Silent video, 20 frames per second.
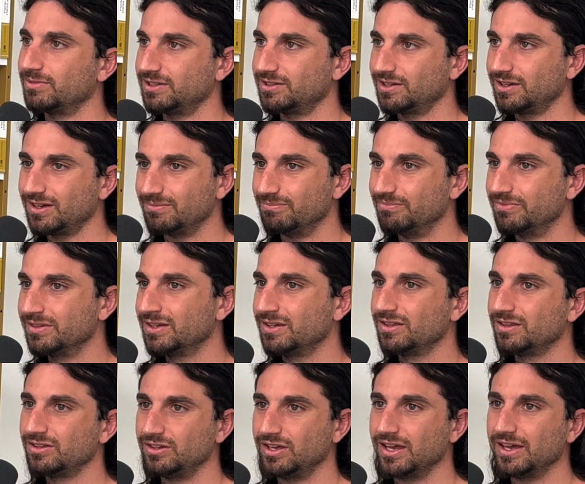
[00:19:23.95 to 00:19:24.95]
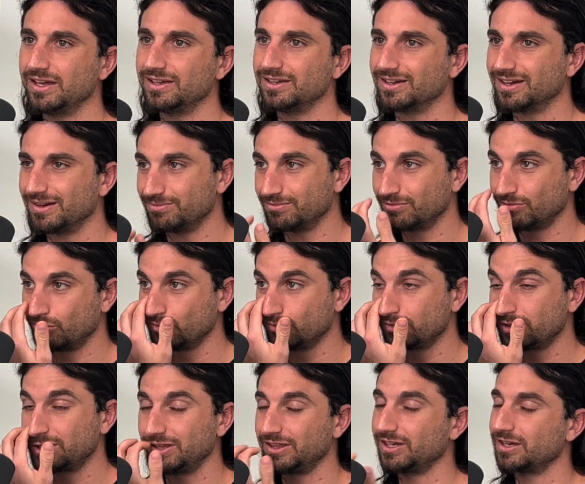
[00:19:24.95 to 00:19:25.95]
my time yay,
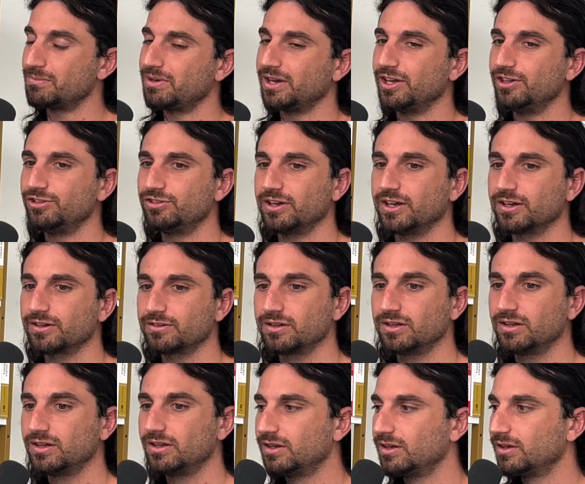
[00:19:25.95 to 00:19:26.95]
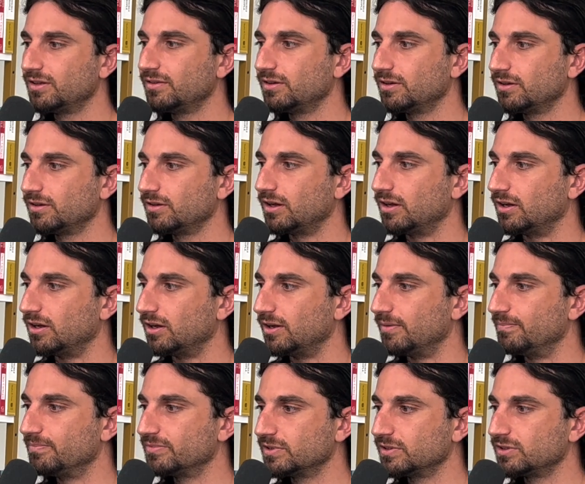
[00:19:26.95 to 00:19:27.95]
I'm getting a paycheck uh,
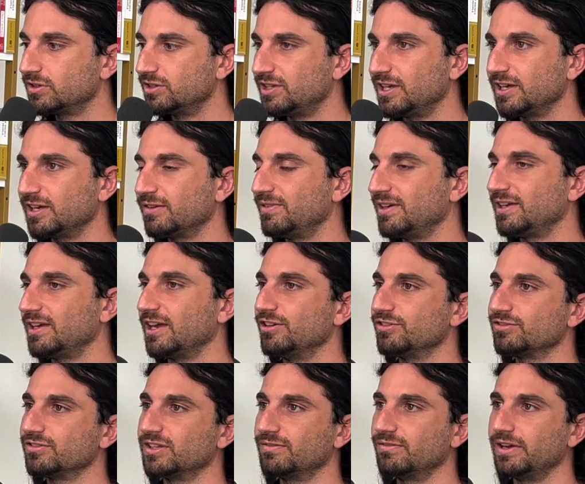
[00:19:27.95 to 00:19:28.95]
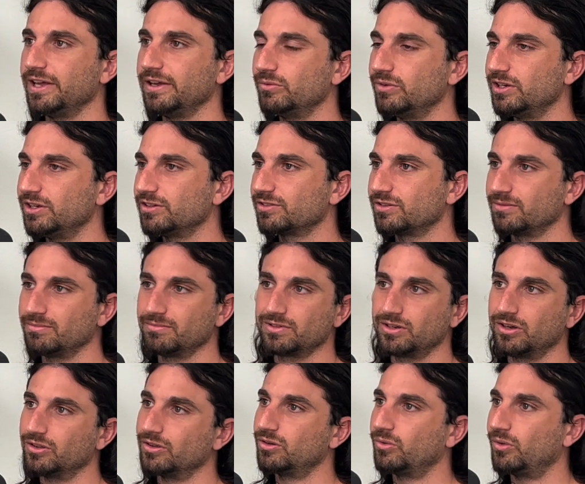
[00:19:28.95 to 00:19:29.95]
to take a vacation every eight weeks and
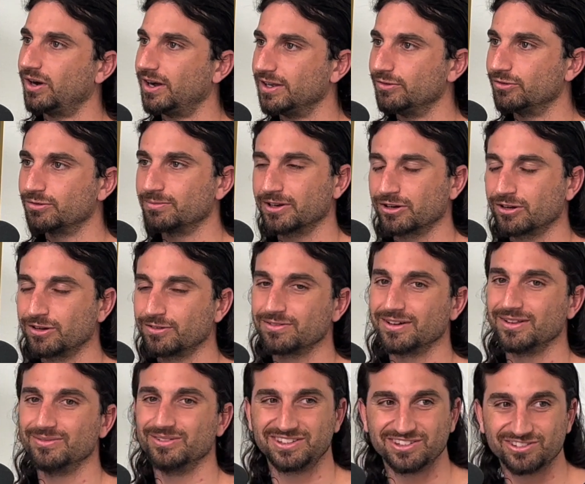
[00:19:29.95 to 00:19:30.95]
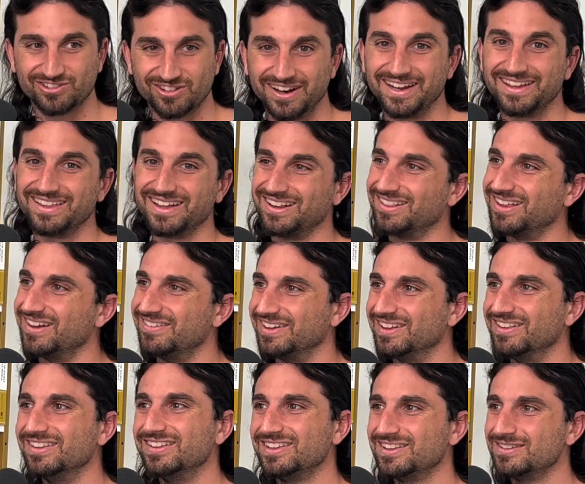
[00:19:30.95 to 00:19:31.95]
go to Hawaii with my girlfriend, which is great. I love it.
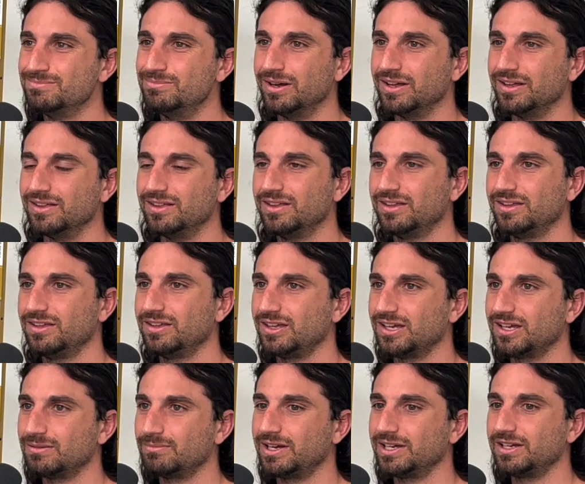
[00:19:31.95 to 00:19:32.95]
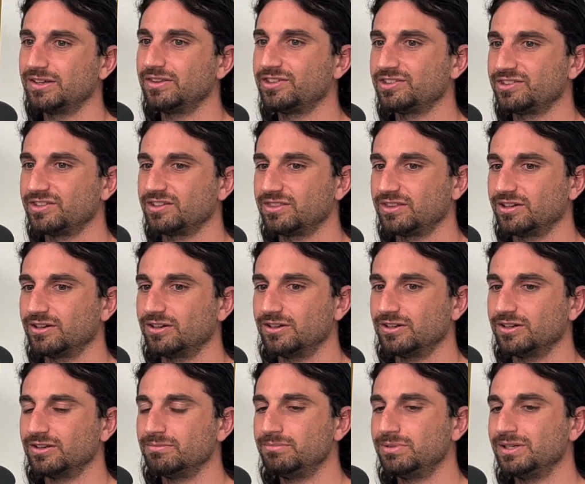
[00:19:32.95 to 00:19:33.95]
But am I going to sit there
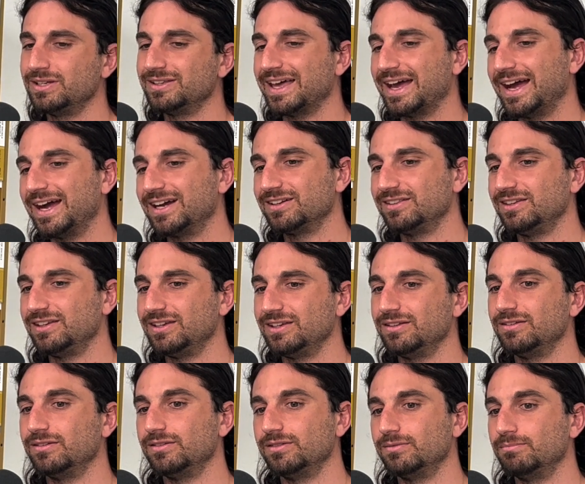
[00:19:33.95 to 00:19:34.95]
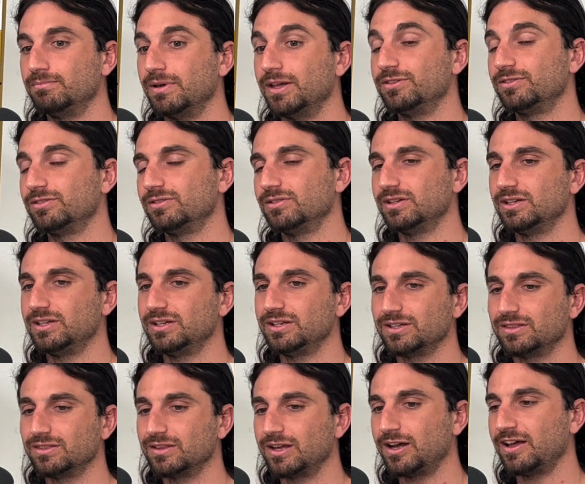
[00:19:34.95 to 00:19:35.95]
and be in agony mentally
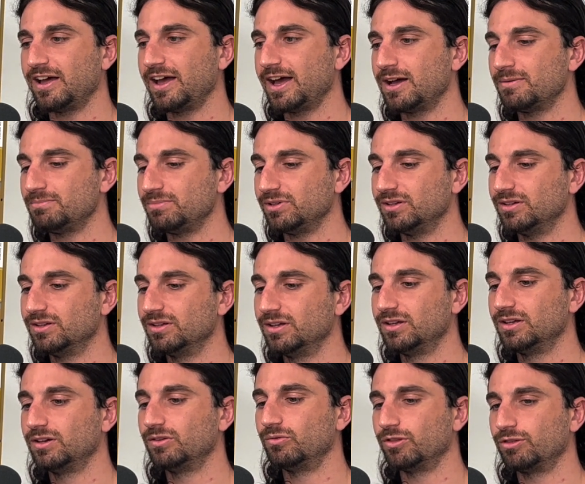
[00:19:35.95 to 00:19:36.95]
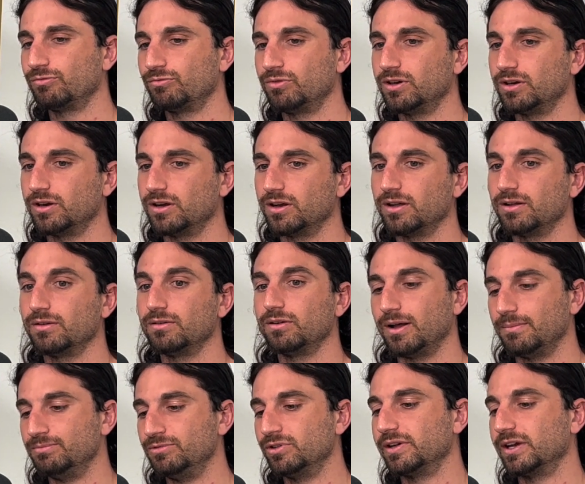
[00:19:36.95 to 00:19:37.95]
and not happy with where
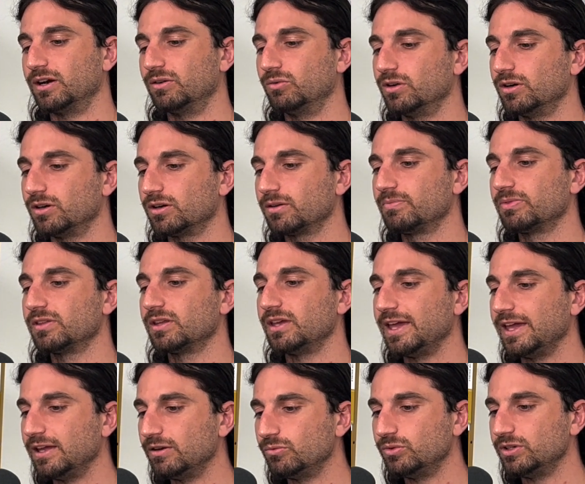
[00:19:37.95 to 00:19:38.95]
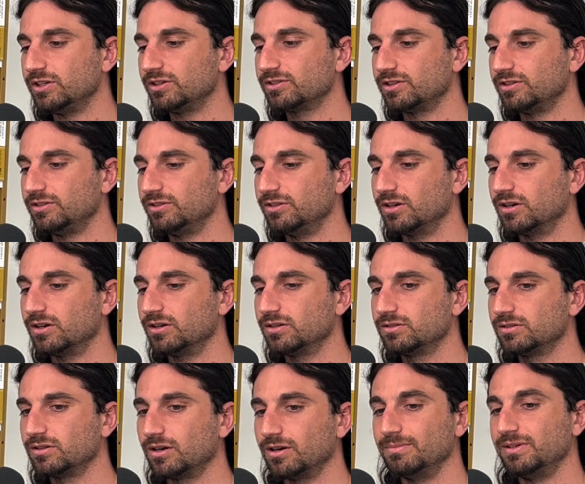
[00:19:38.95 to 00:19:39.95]
I'm doing at work eight weeks a year?
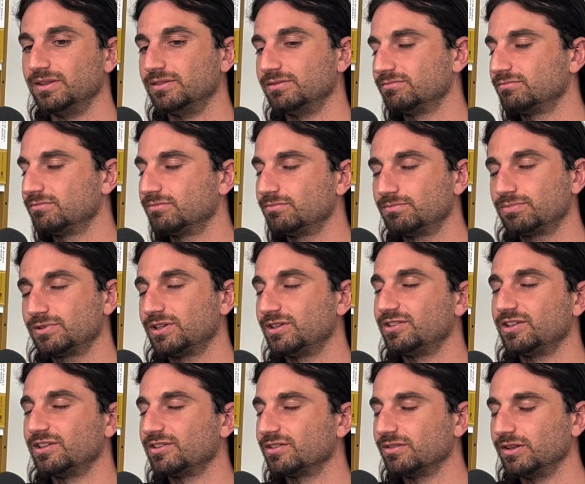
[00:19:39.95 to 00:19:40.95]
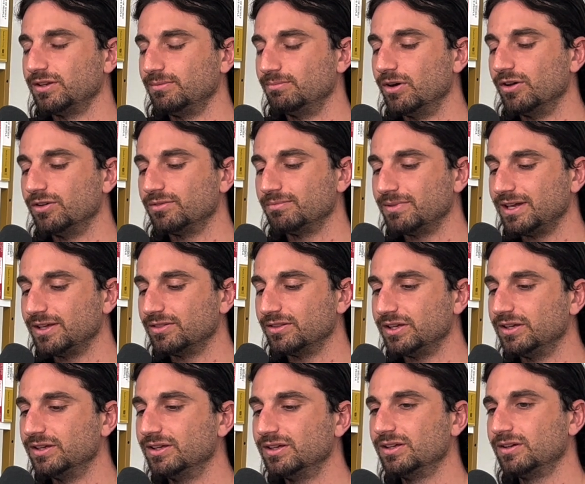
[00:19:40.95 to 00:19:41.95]
I mean, consistently,
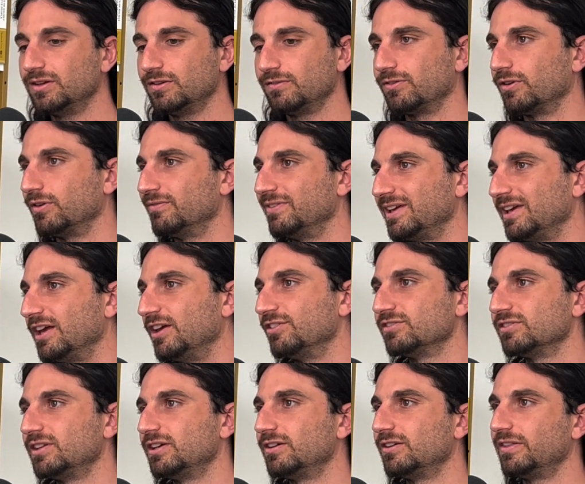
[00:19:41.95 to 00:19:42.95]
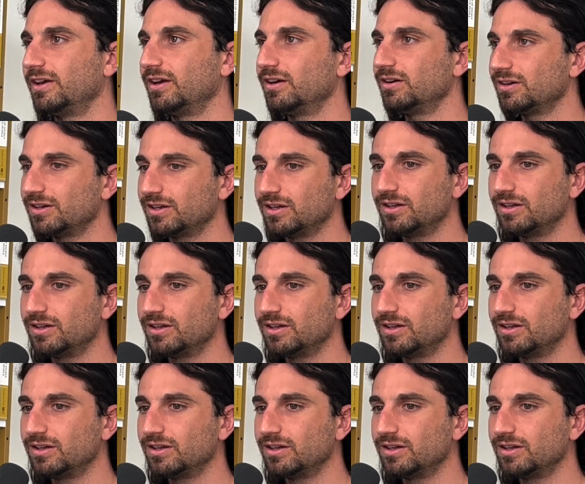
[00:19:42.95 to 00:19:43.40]
mainly for a vacation here and there.